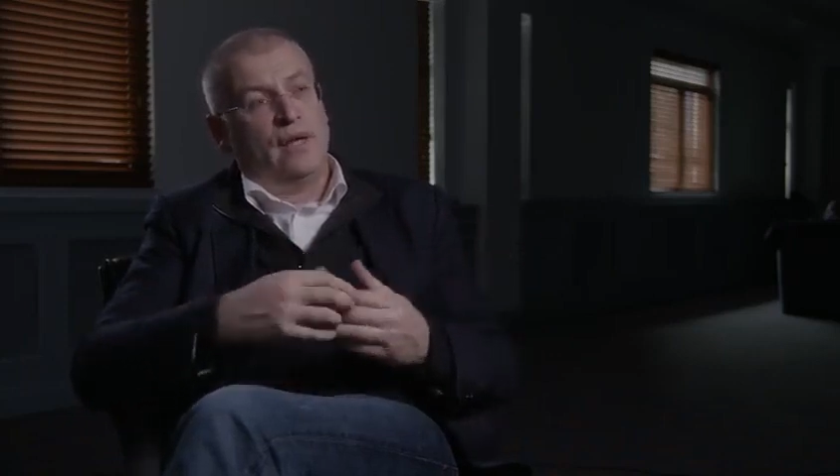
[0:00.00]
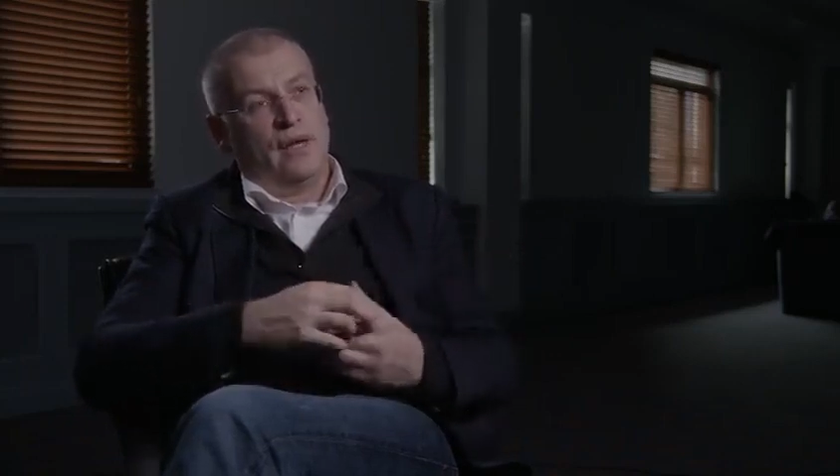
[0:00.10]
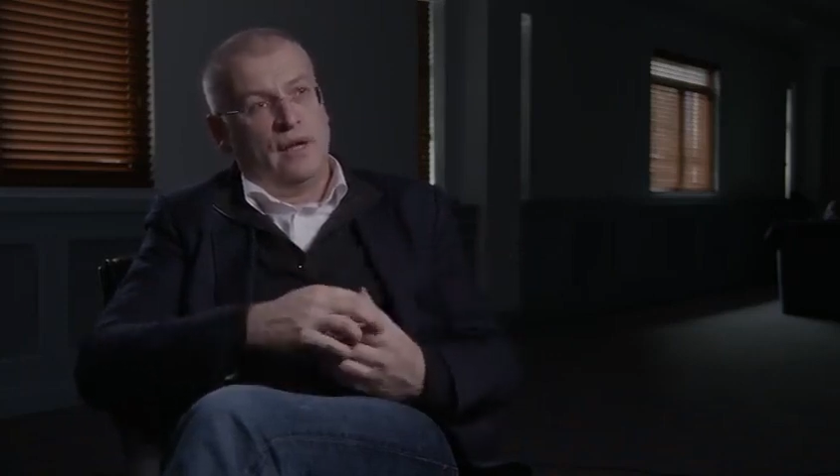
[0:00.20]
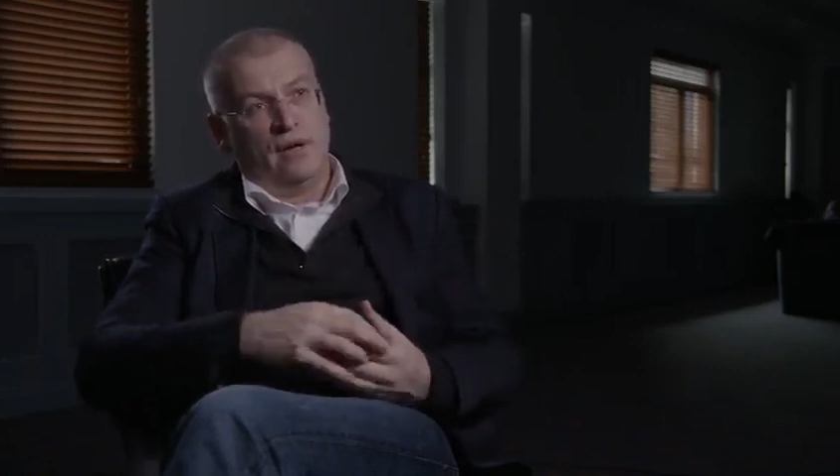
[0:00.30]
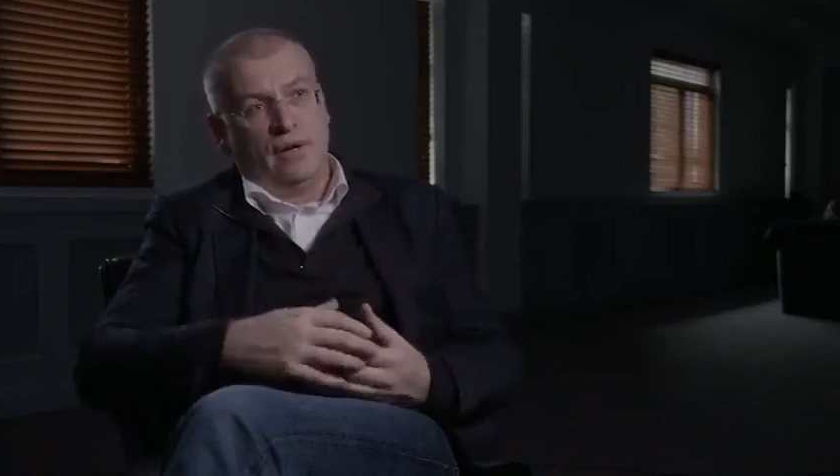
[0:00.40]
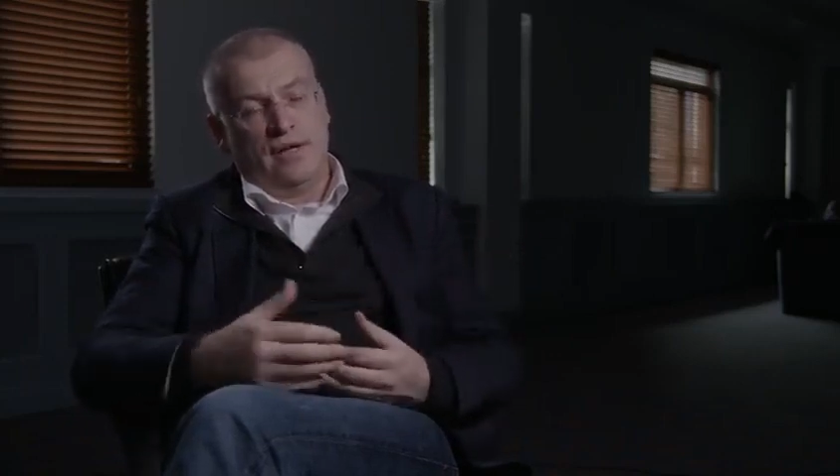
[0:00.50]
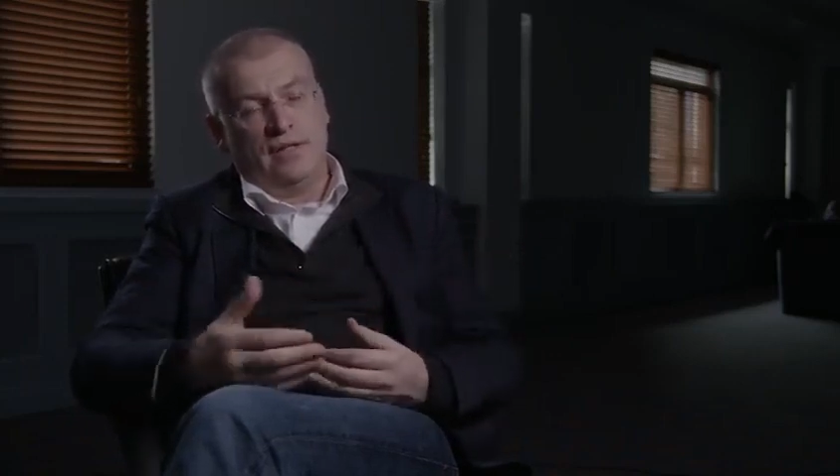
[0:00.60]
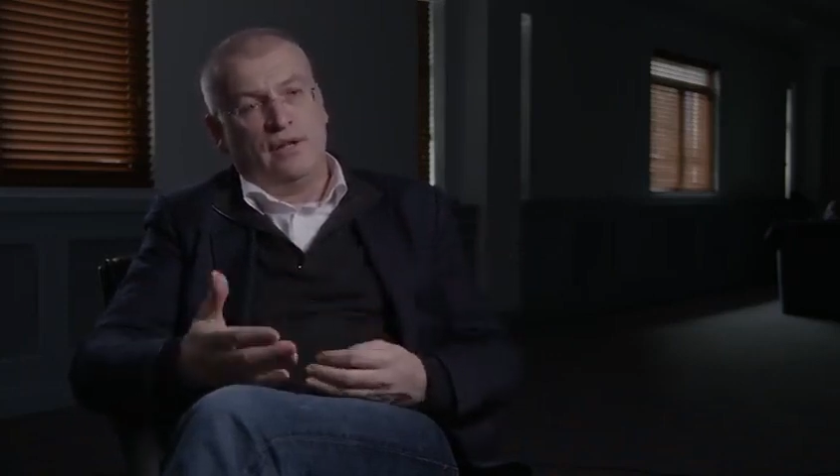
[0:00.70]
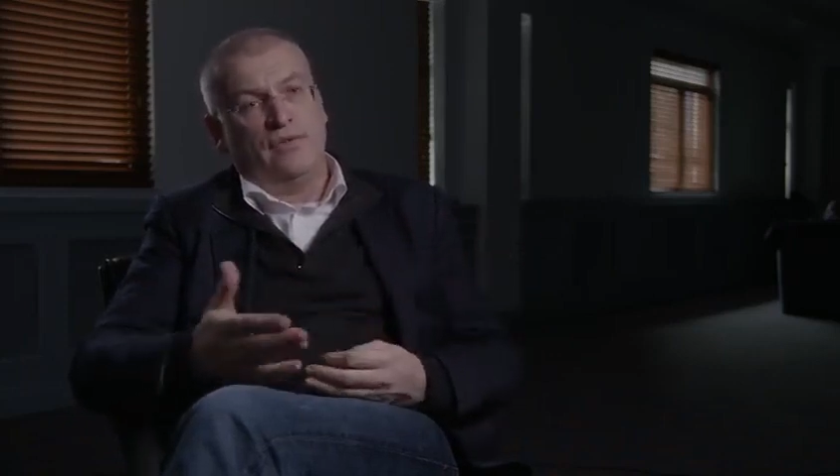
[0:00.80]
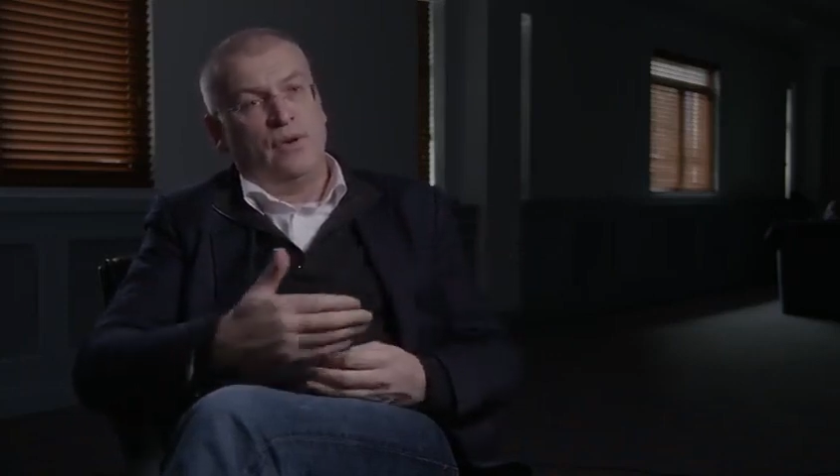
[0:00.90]
along
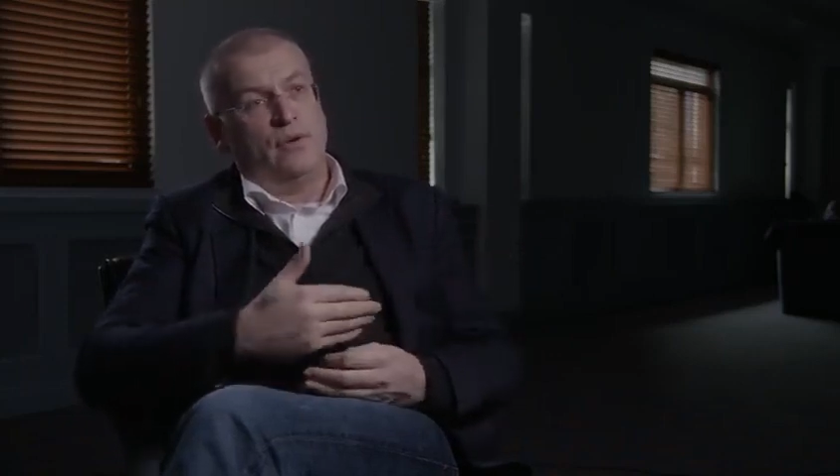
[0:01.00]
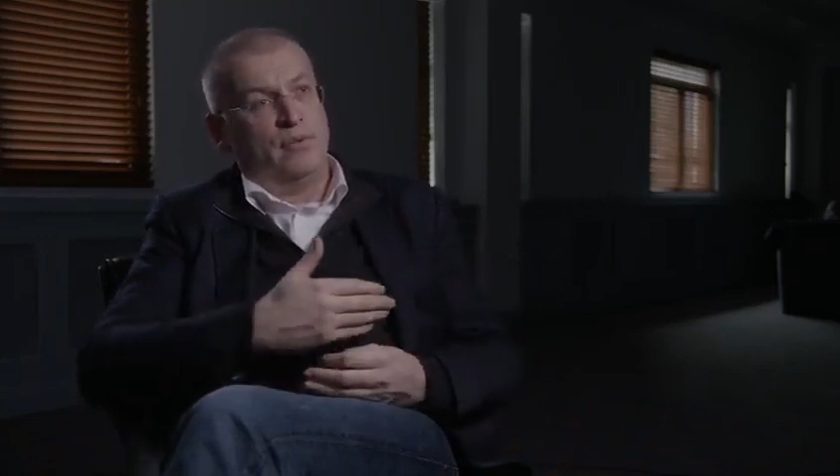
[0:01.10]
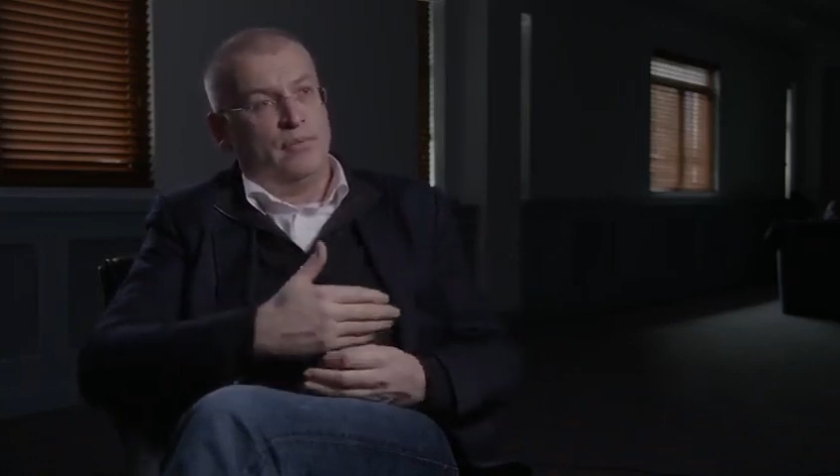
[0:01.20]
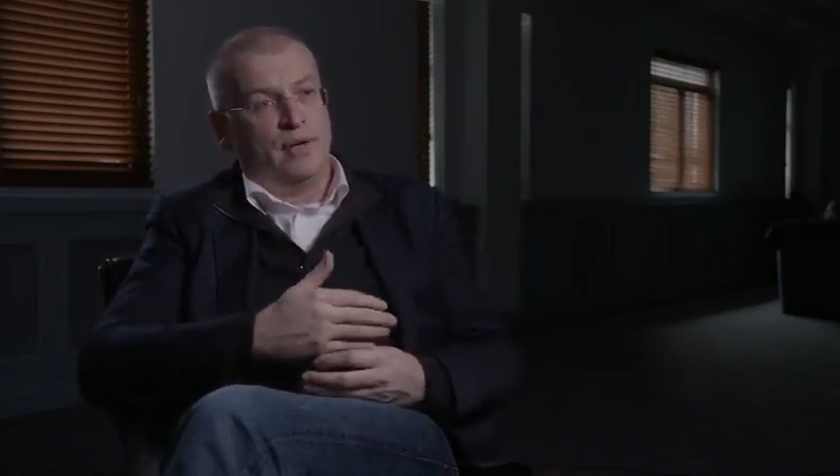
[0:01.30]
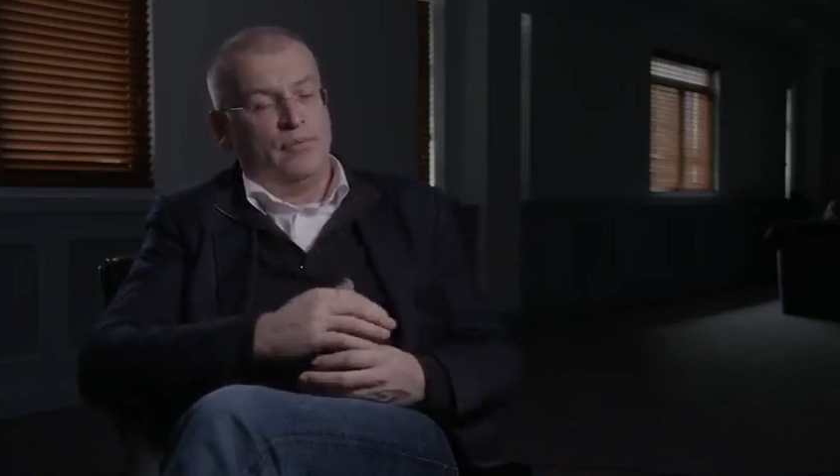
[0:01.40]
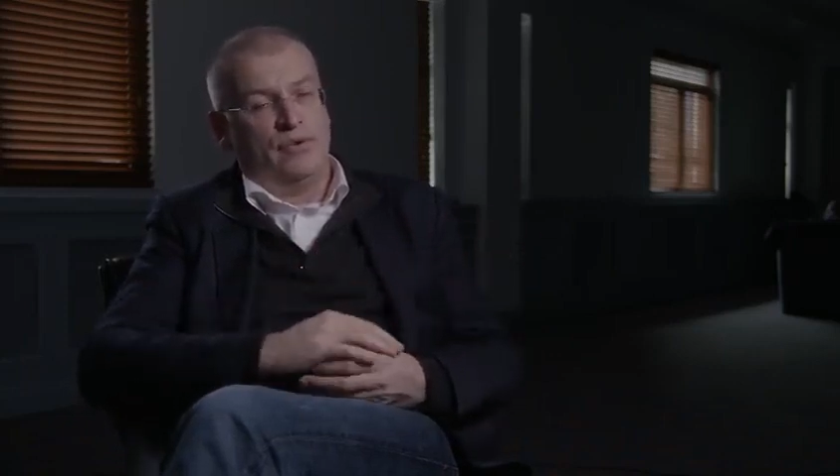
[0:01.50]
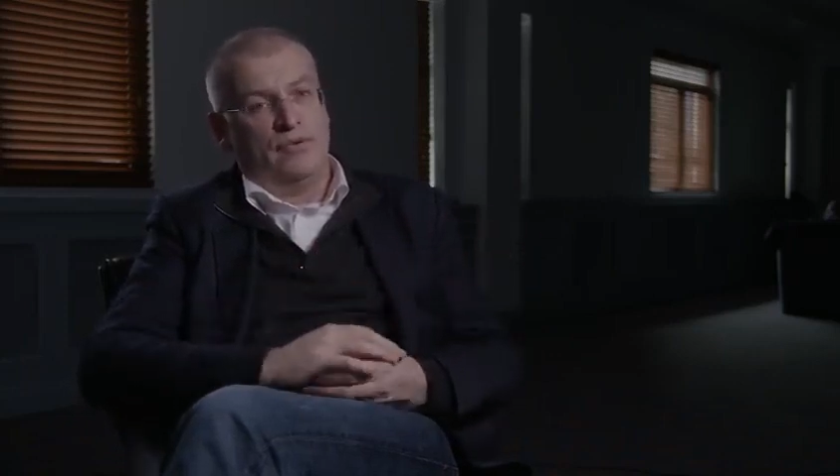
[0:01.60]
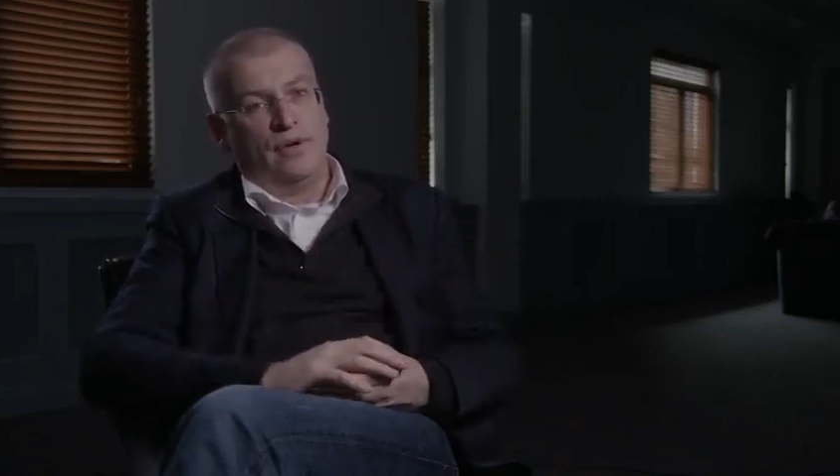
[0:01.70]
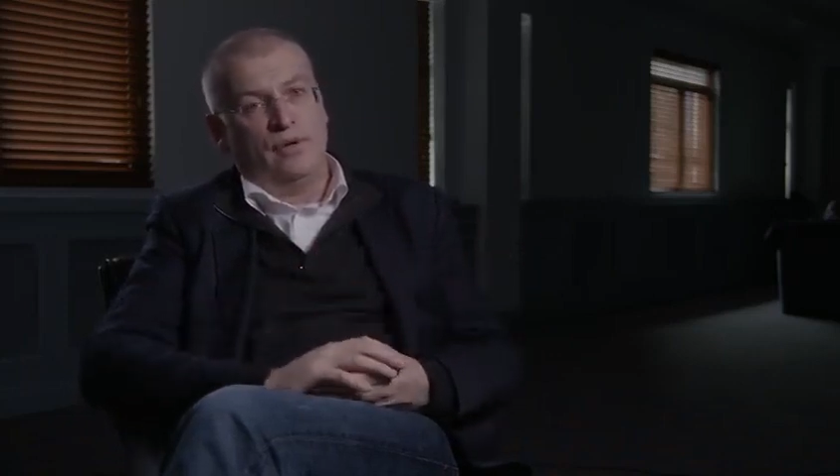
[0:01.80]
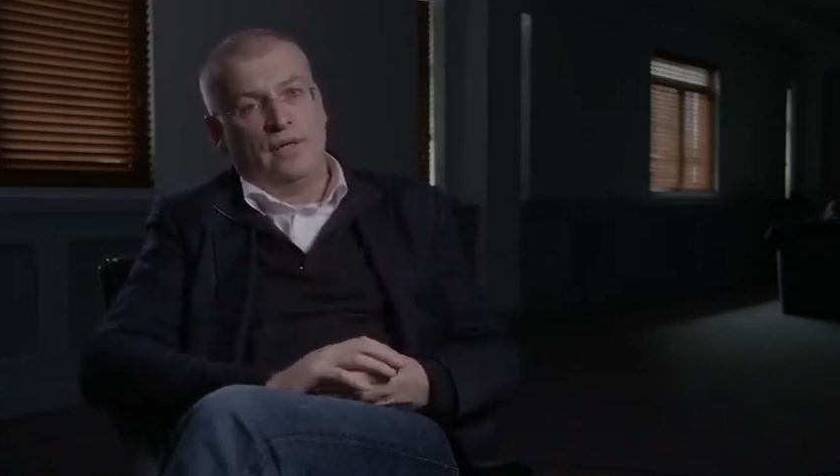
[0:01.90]
Lansdowne Road and Pembroke
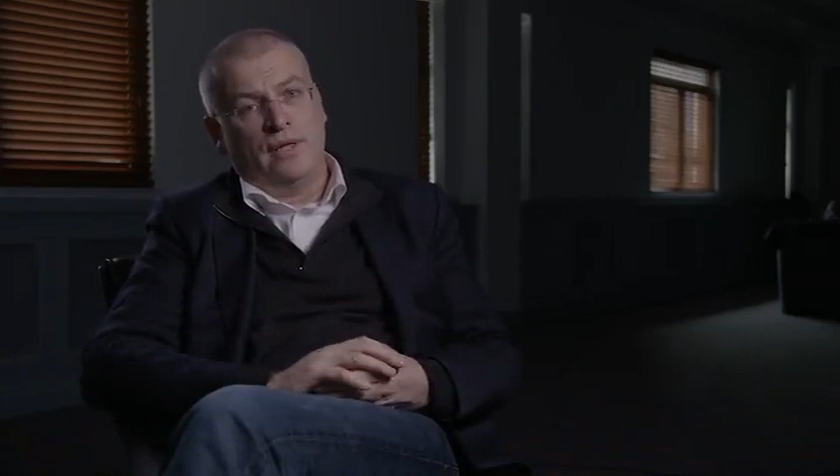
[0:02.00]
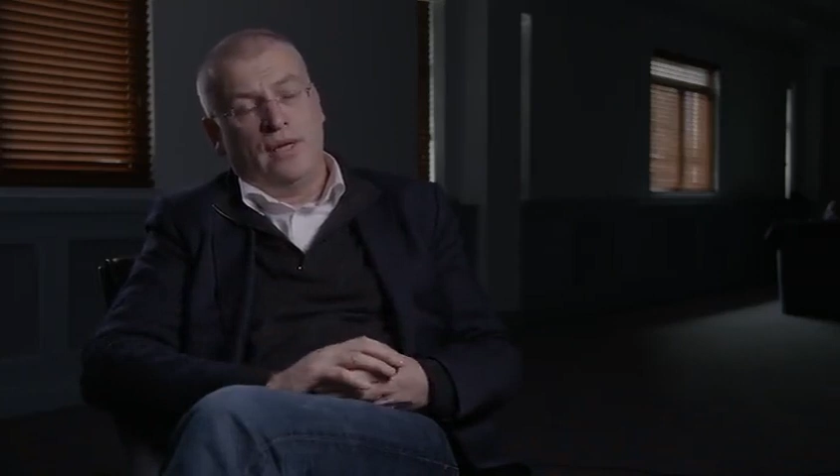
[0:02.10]
Road.